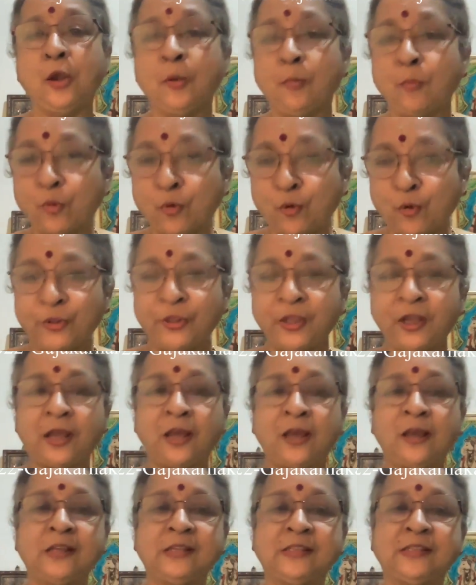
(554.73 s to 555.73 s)

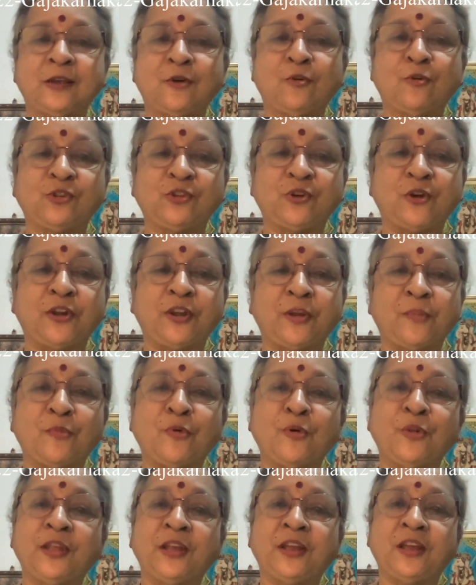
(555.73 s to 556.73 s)
Modaka Hasta, who's got a
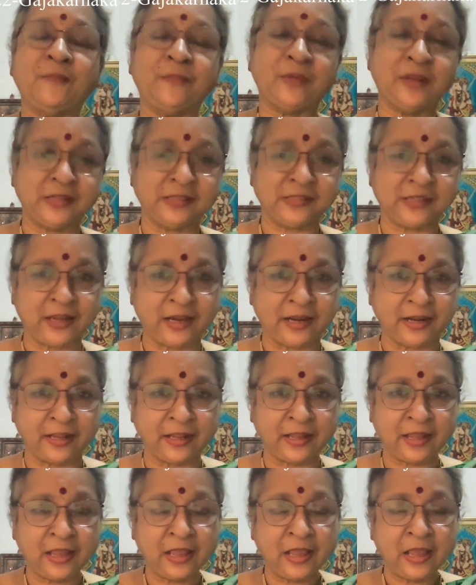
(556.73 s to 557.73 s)
Modakam in his
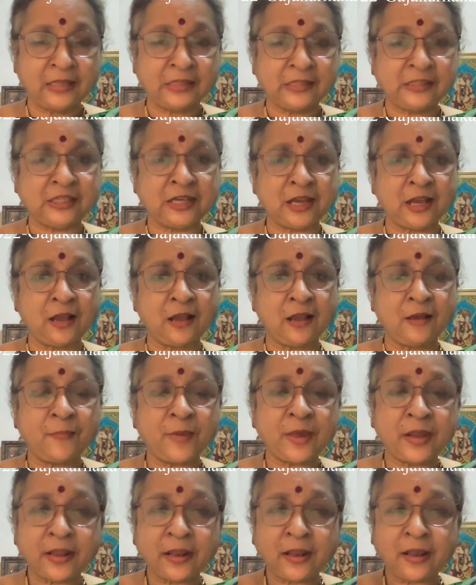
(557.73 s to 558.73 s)
hand.
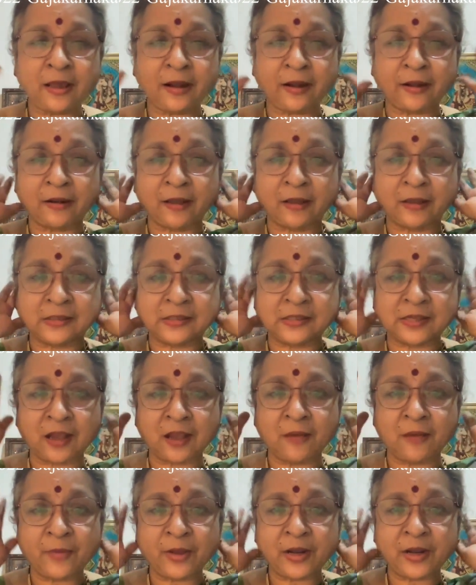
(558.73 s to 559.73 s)
Chamara
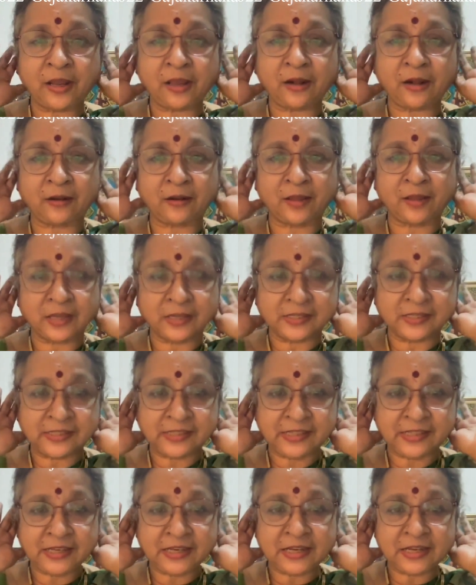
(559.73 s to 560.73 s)
Karna, his
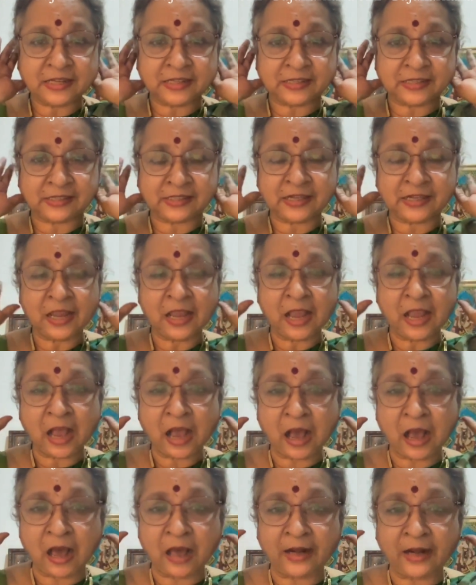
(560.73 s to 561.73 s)
ears
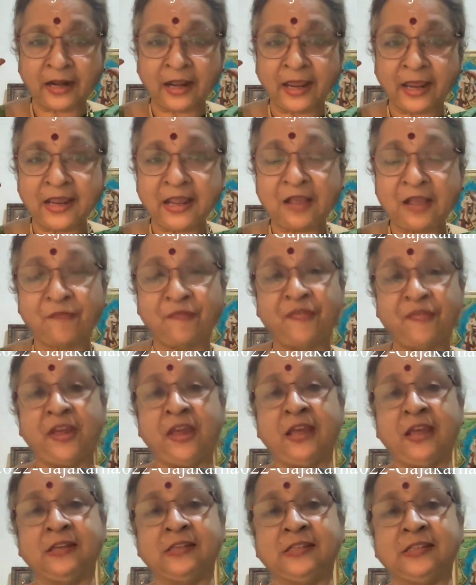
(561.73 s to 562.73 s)
are like
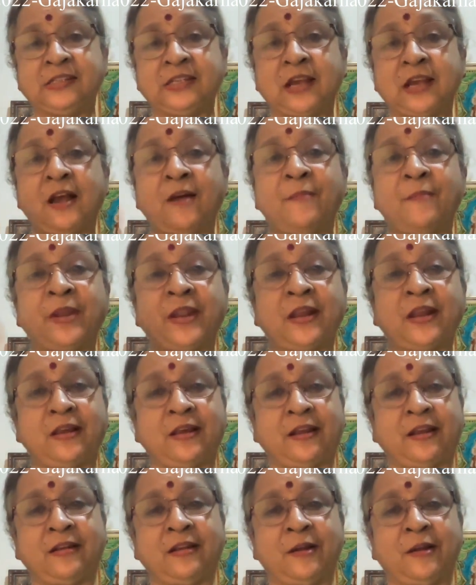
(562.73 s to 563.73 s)
fans. Chamara
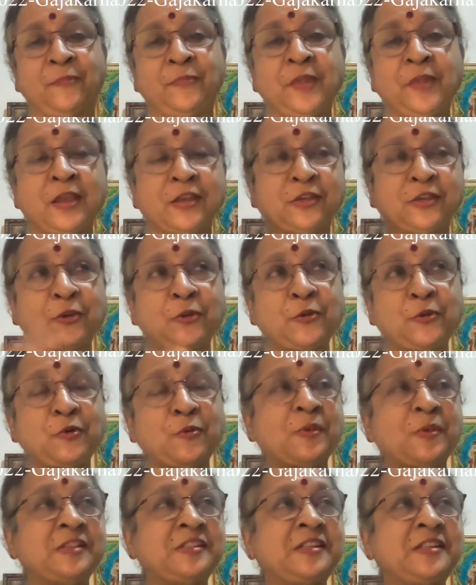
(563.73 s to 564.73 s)
Karna. So
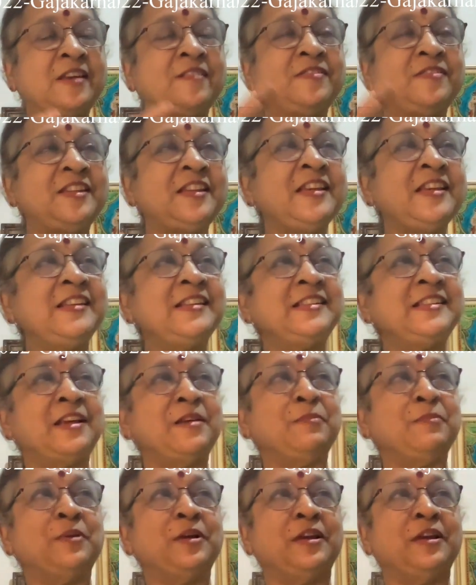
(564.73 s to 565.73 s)
you must have seen
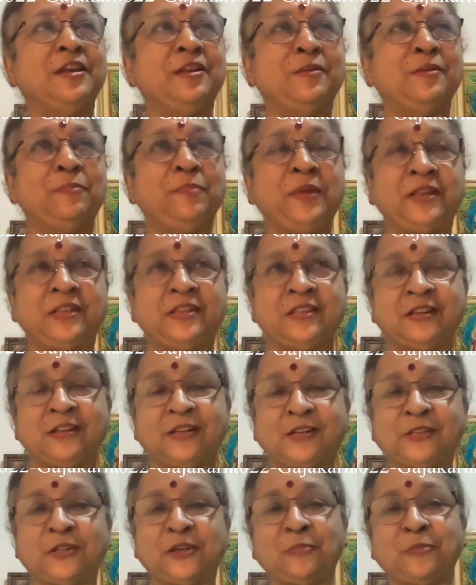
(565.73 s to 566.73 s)
some in
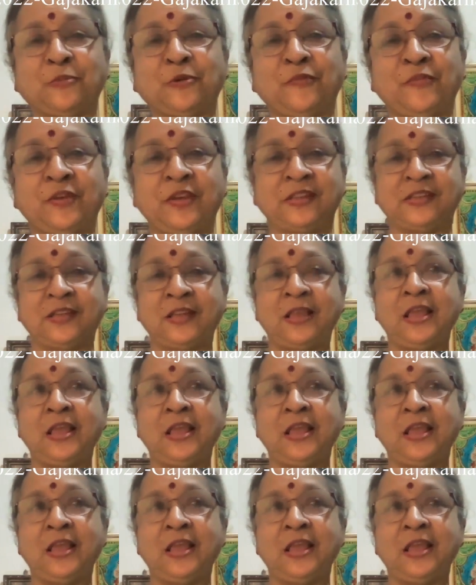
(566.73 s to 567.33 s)
pictures or movies